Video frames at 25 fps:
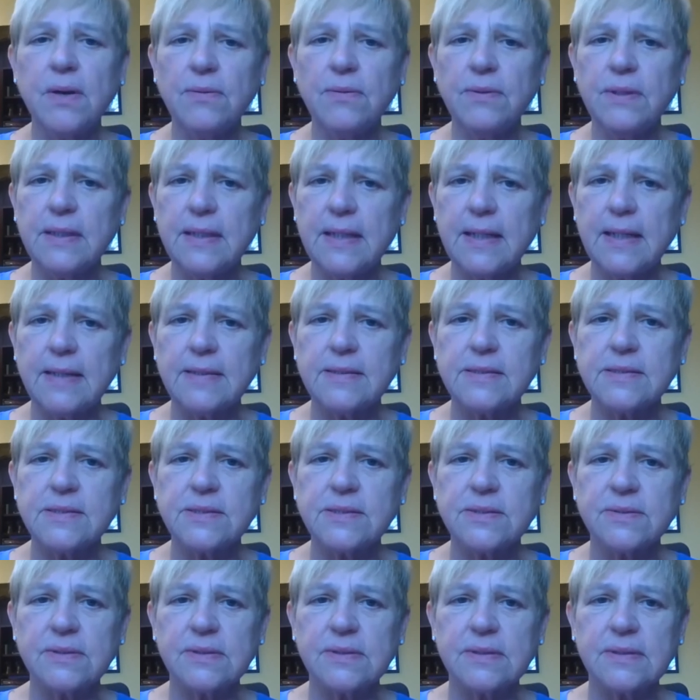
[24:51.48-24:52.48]
know the
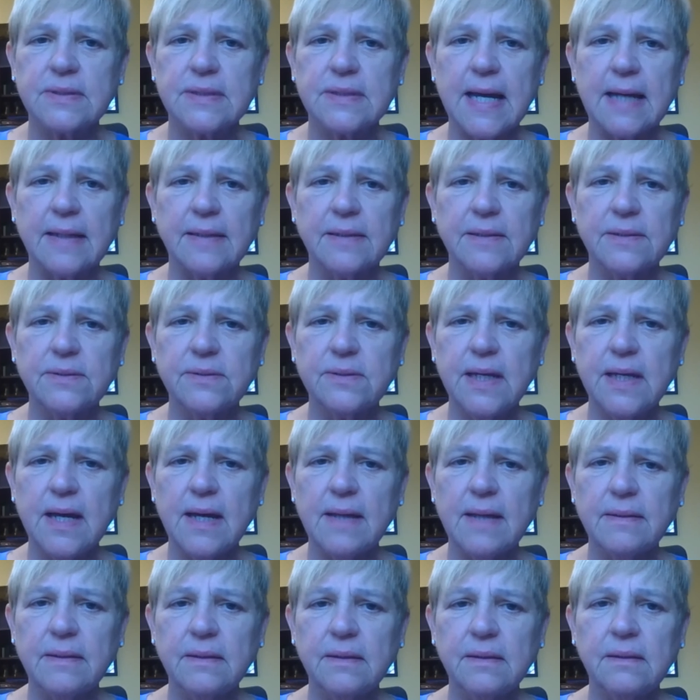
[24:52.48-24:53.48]
answer to that. Do you,
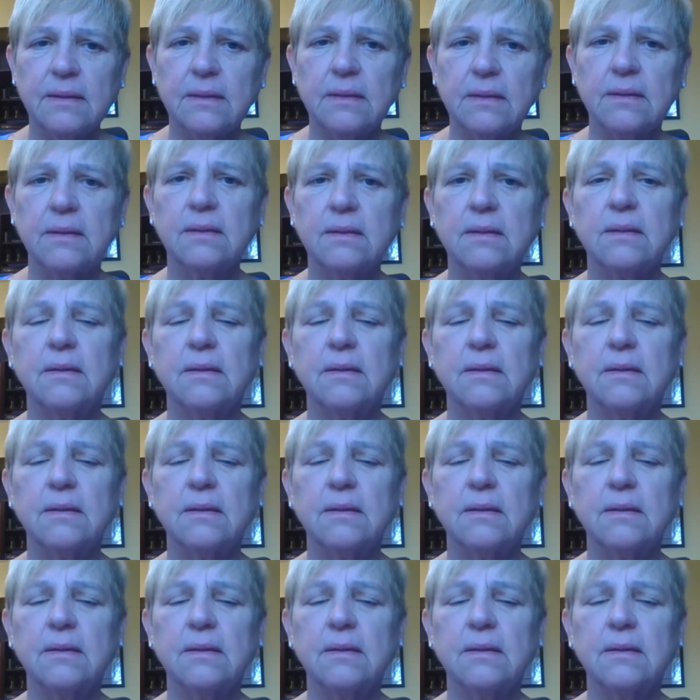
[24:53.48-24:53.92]
Kathy?